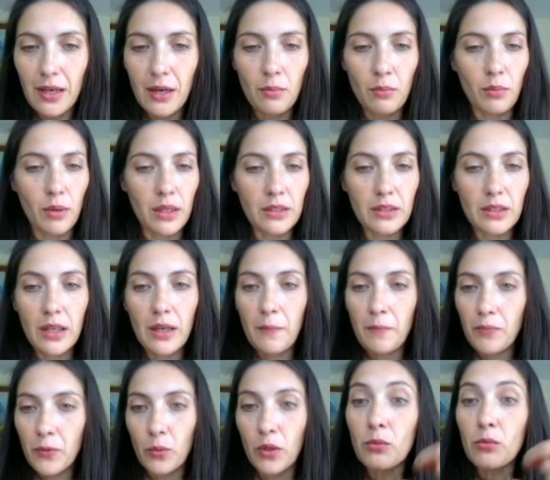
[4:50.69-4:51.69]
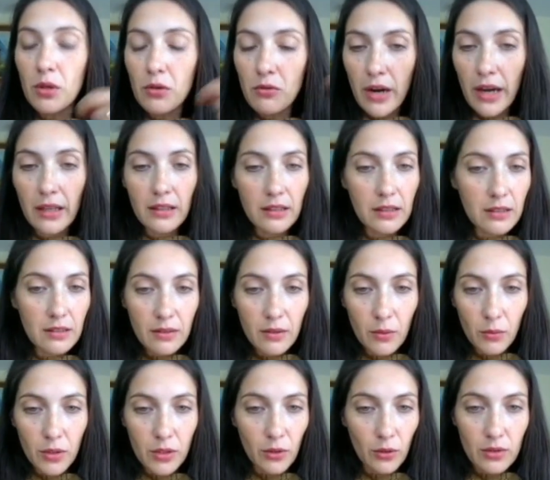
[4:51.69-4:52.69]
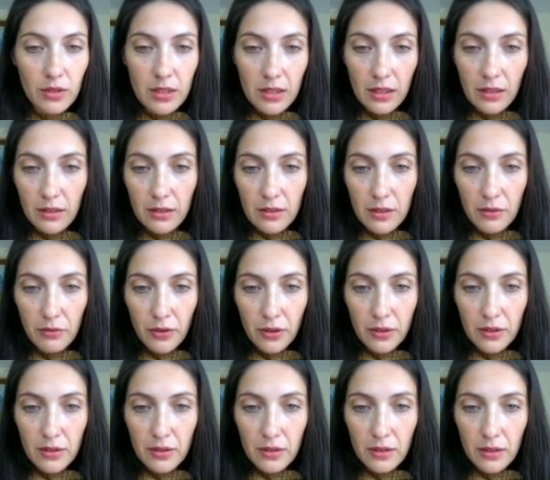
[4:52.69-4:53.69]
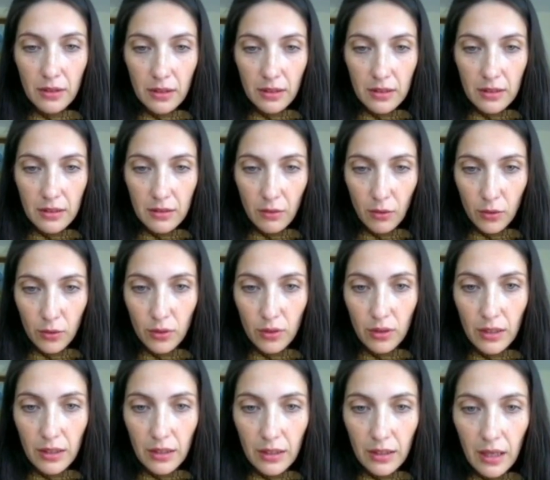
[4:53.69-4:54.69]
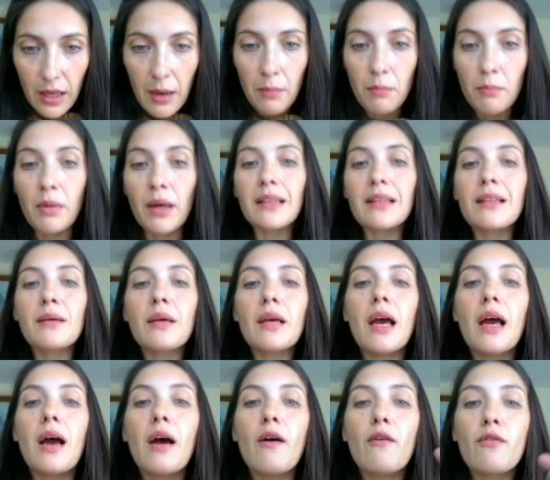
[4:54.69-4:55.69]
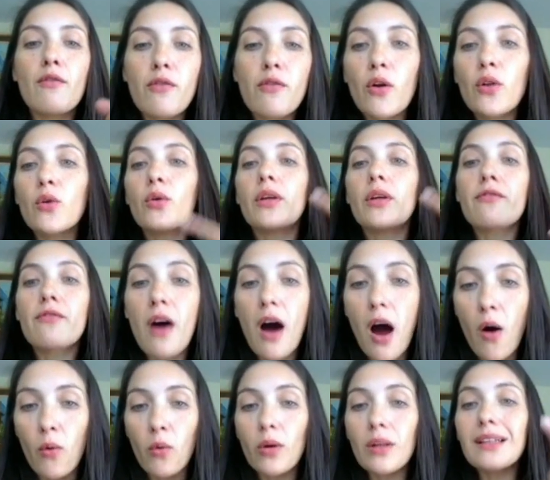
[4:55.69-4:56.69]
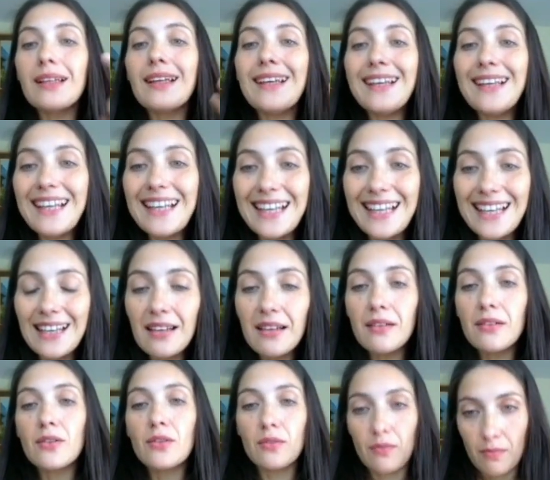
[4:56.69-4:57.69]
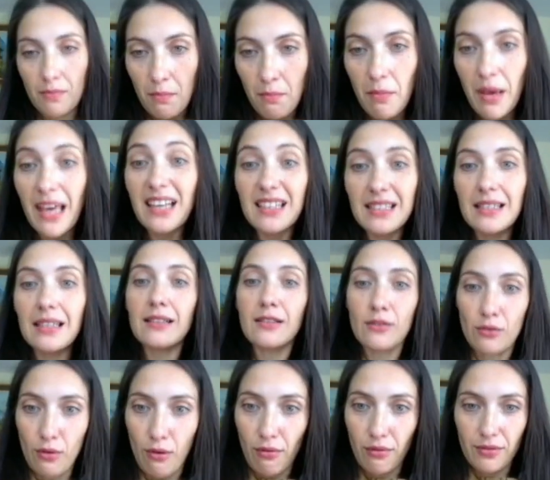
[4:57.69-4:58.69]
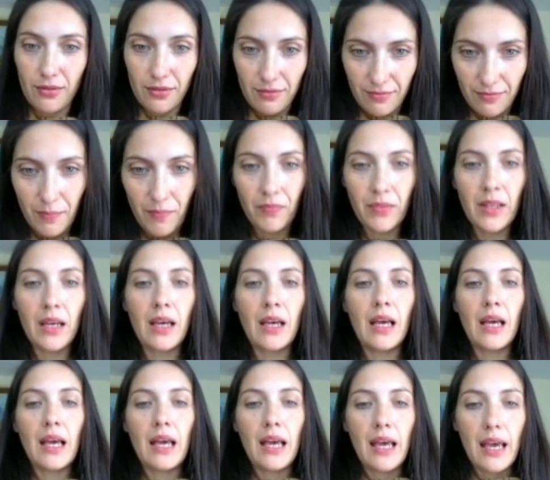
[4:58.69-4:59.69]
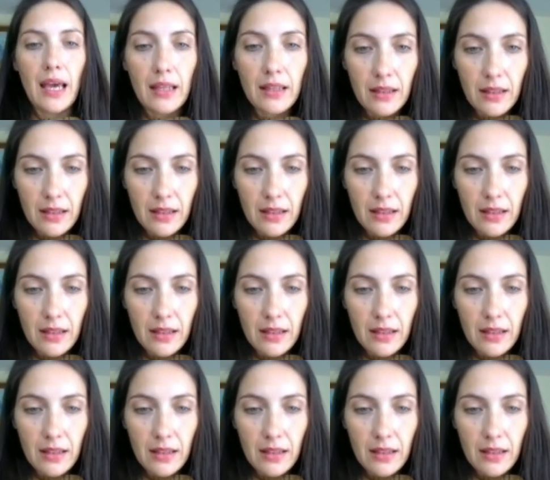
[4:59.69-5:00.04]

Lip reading: but when we write it, we don't see the difference. It's also n, but the following vowel, e, makes it soft. And